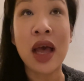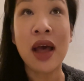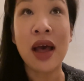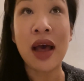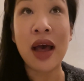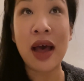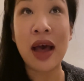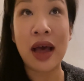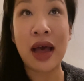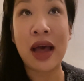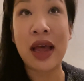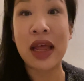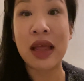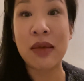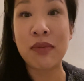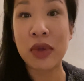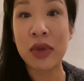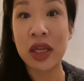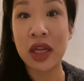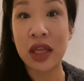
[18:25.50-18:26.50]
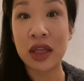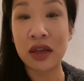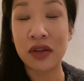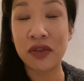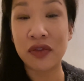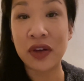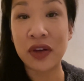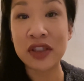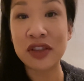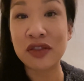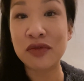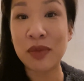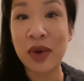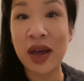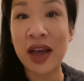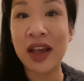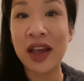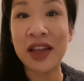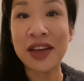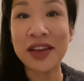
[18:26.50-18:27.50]
I am meeting a friend of
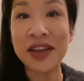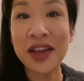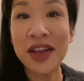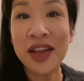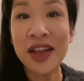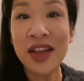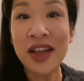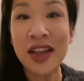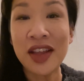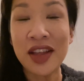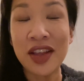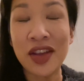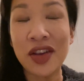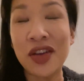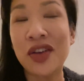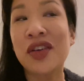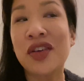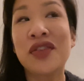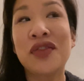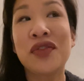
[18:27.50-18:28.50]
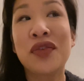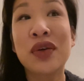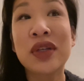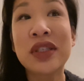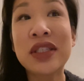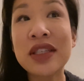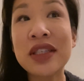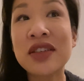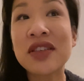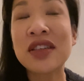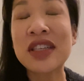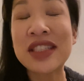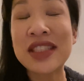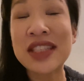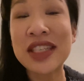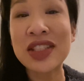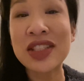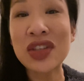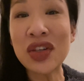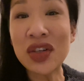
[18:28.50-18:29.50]
mine here for dinner at
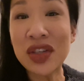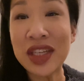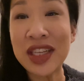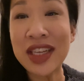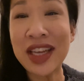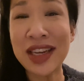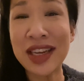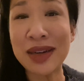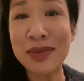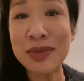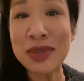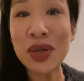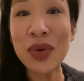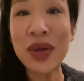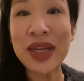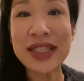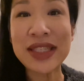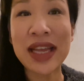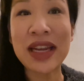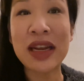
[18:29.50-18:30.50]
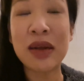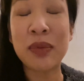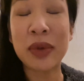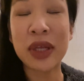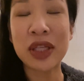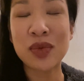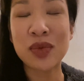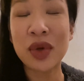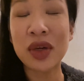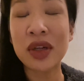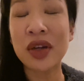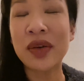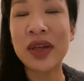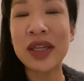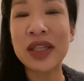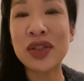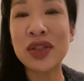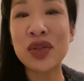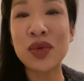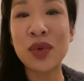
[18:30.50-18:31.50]
6:30, and I'm so excited because we're
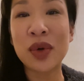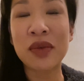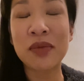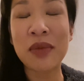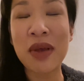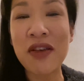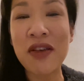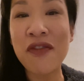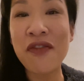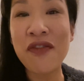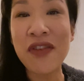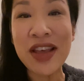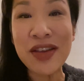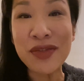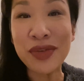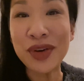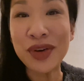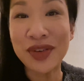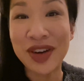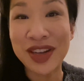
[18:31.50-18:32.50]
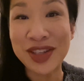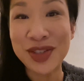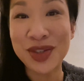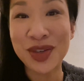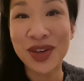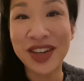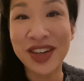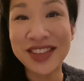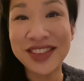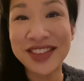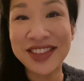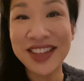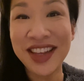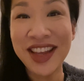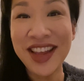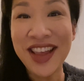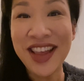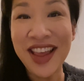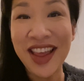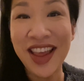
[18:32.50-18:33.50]
going to one of my favorite restaurants
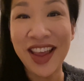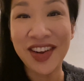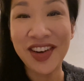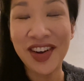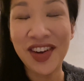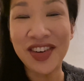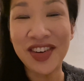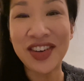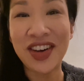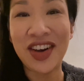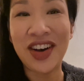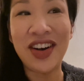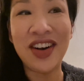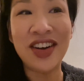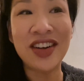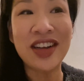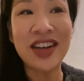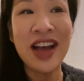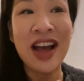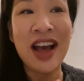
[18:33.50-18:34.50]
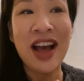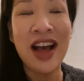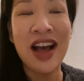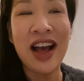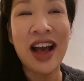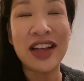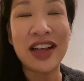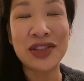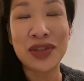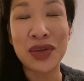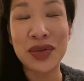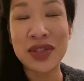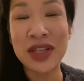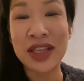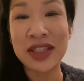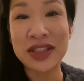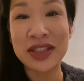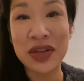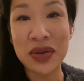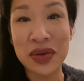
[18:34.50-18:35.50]
in Hong Kong,
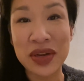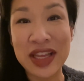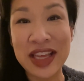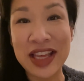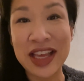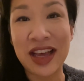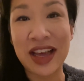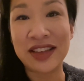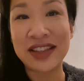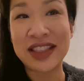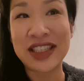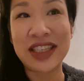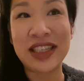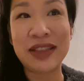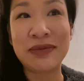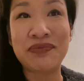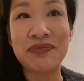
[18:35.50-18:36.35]
Associazione Chianti.